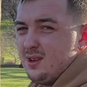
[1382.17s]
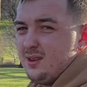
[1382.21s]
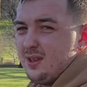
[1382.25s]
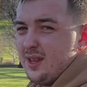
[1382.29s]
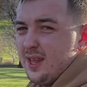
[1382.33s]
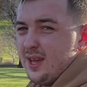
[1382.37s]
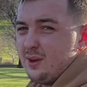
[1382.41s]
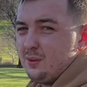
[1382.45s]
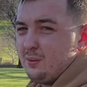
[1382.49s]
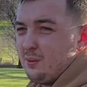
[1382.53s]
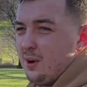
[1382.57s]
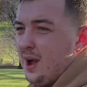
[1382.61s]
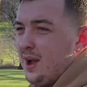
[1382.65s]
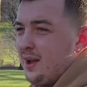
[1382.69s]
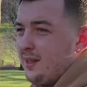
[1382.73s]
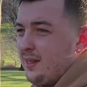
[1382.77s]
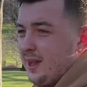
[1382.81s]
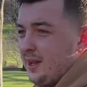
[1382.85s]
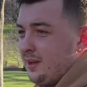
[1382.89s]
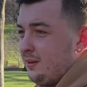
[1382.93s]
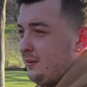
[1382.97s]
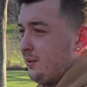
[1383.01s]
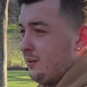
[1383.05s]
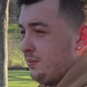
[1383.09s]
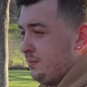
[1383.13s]
So like right, like
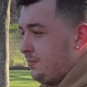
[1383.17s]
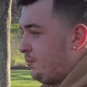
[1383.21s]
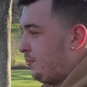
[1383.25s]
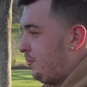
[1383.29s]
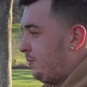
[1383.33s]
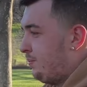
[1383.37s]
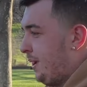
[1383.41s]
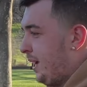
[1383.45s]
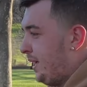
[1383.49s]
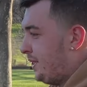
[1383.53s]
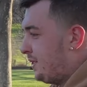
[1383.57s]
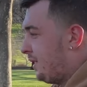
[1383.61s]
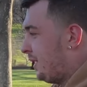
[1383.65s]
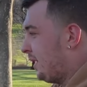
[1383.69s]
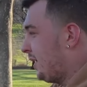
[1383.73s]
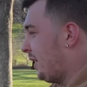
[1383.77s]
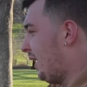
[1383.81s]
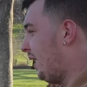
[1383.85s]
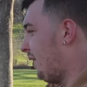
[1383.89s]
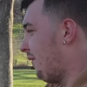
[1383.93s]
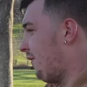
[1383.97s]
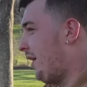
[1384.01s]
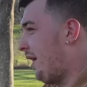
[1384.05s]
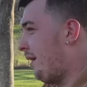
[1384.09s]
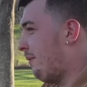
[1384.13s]
yeah, you gotta be
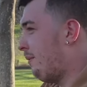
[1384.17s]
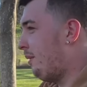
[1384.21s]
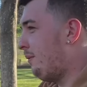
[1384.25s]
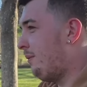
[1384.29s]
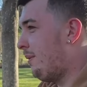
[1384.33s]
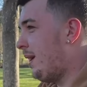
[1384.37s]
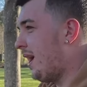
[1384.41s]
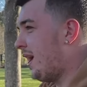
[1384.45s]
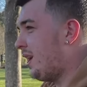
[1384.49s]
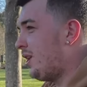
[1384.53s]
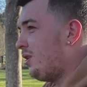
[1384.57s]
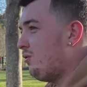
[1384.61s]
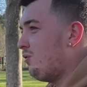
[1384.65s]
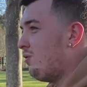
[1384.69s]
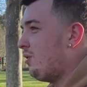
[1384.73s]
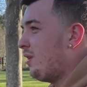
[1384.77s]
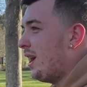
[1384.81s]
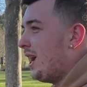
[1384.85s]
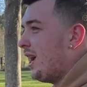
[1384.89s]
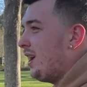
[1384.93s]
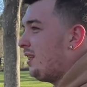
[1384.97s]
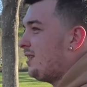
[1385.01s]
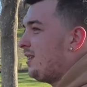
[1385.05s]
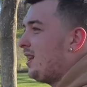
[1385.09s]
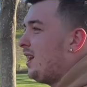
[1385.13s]
careful if I'm in manual
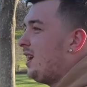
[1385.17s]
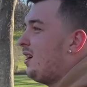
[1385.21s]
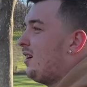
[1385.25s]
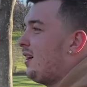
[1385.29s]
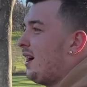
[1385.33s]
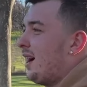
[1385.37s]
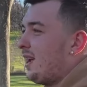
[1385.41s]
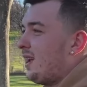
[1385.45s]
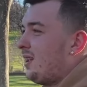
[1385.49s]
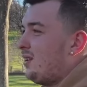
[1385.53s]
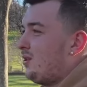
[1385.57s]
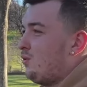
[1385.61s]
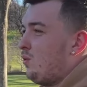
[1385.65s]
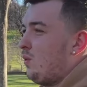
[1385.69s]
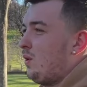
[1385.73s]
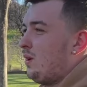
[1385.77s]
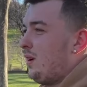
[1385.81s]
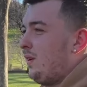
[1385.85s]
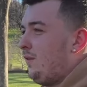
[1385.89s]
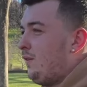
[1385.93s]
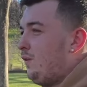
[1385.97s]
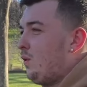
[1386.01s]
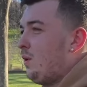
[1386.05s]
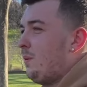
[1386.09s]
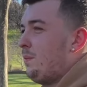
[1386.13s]
eighth gear, I can
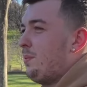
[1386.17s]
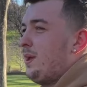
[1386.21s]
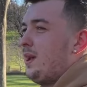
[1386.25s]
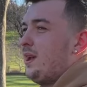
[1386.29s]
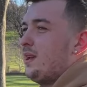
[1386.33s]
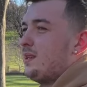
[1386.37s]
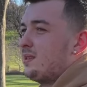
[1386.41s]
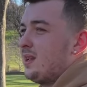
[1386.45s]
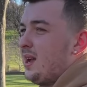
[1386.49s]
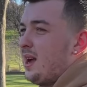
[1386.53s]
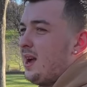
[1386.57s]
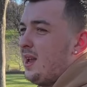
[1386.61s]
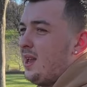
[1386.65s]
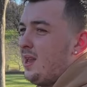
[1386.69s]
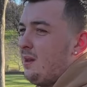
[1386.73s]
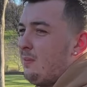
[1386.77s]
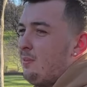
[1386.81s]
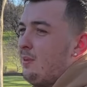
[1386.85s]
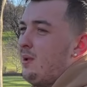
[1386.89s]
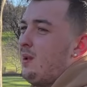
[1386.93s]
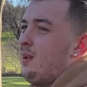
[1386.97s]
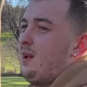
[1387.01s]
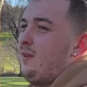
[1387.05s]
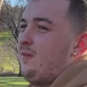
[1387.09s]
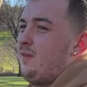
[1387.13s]
24 psi it,
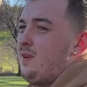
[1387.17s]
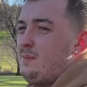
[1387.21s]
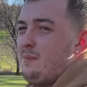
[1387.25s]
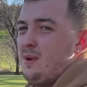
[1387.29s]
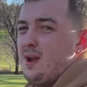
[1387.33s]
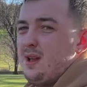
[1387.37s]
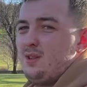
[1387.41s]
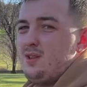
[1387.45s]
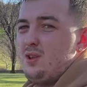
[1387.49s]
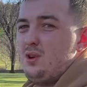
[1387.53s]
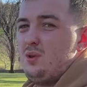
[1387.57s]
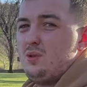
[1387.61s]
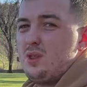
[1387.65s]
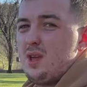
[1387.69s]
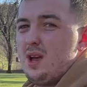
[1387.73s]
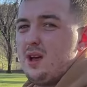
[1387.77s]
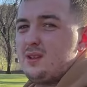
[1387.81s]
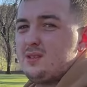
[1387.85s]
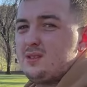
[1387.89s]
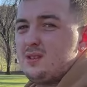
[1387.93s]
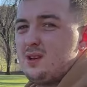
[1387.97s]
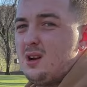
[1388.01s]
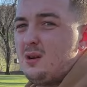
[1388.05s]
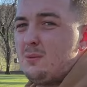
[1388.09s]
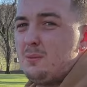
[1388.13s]
but if I'm at
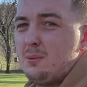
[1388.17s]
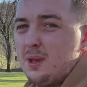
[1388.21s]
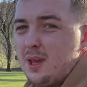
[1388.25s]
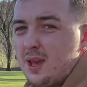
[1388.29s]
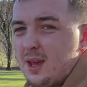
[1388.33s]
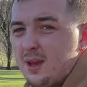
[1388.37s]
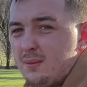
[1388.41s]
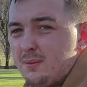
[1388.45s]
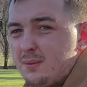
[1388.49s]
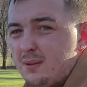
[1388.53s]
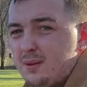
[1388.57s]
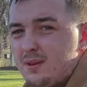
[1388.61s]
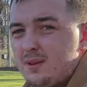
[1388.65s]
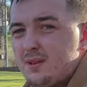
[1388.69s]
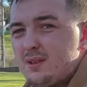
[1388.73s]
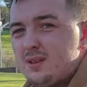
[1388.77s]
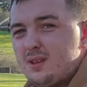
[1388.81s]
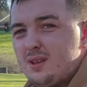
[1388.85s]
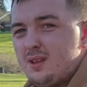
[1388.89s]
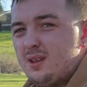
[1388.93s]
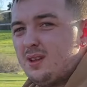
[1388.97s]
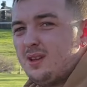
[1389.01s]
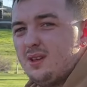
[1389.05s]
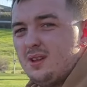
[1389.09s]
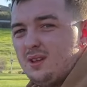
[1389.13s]
2,000 RPM,
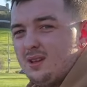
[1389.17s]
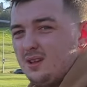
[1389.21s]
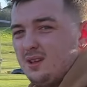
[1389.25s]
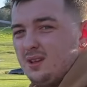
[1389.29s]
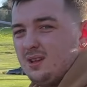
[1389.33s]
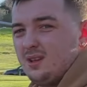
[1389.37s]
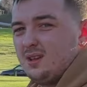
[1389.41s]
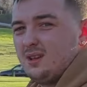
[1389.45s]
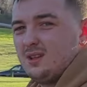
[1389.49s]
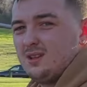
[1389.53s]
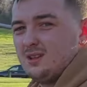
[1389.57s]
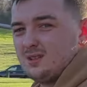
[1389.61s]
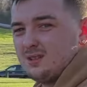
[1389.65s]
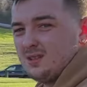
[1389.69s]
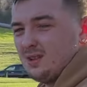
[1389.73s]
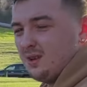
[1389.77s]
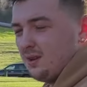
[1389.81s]
it'll. Yeah. So.